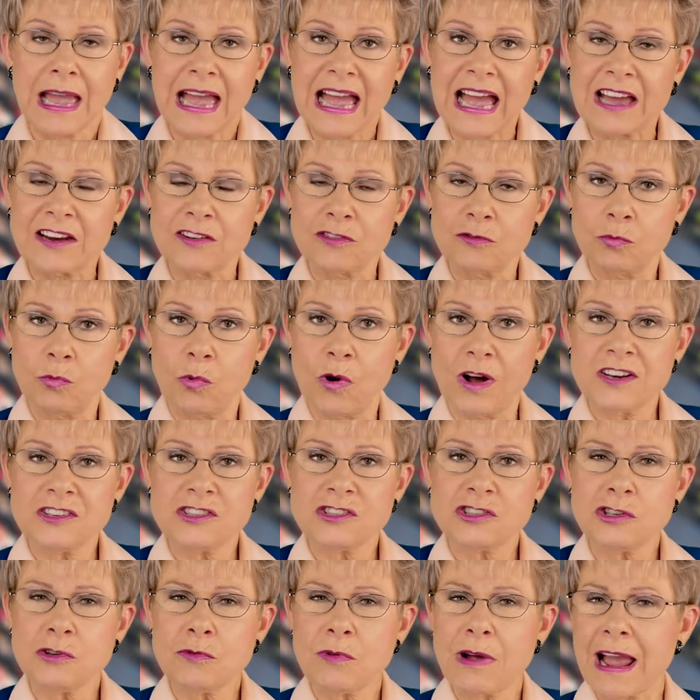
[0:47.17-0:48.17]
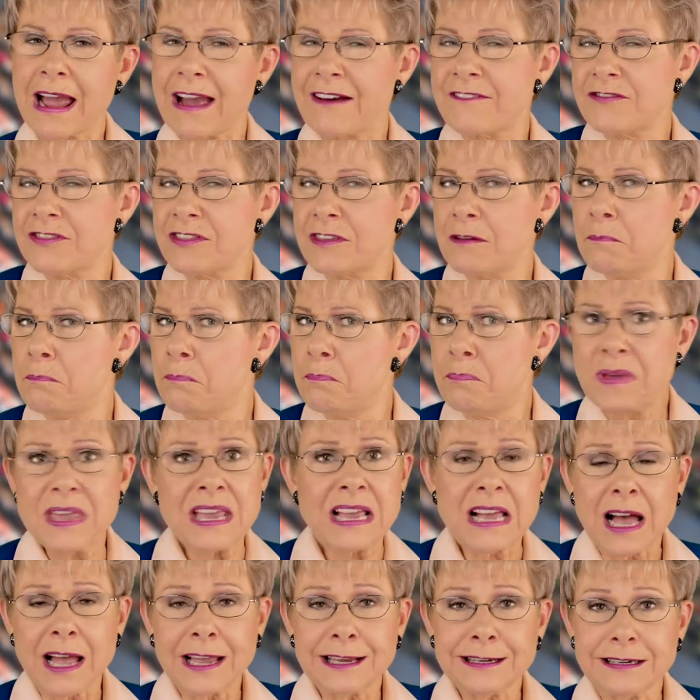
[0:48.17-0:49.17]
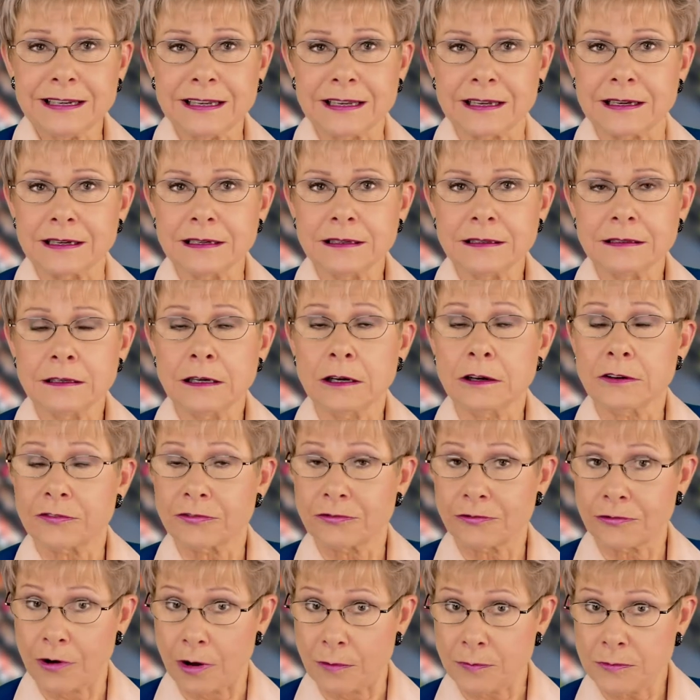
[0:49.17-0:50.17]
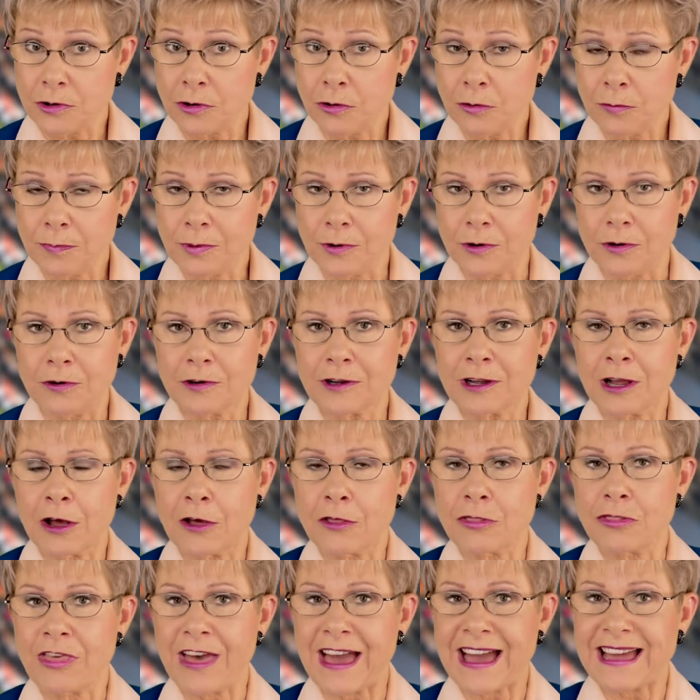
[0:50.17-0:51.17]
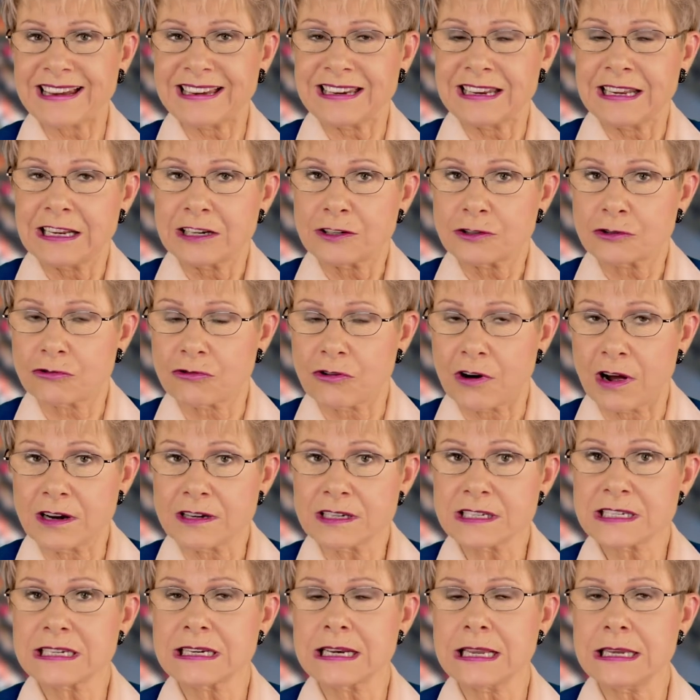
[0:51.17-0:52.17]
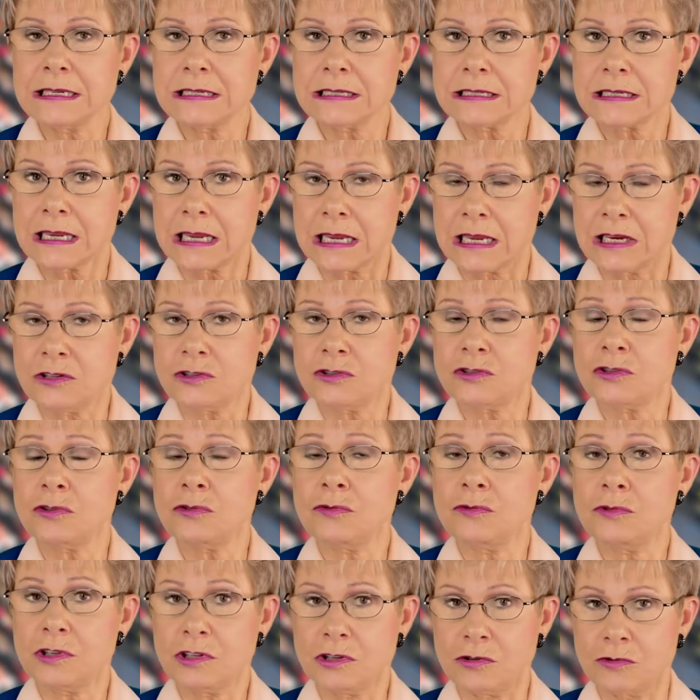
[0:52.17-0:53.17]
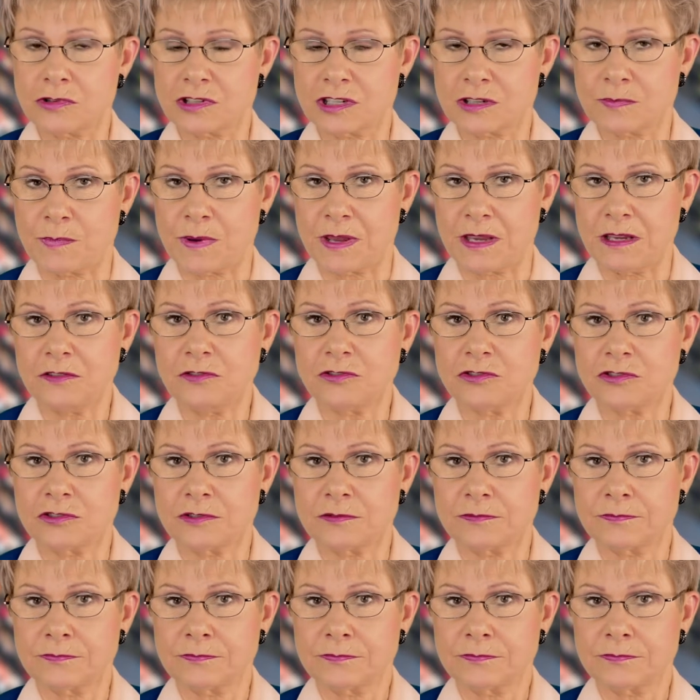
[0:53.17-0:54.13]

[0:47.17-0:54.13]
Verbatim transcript: And once you have the big idea from your book that translates into your speech,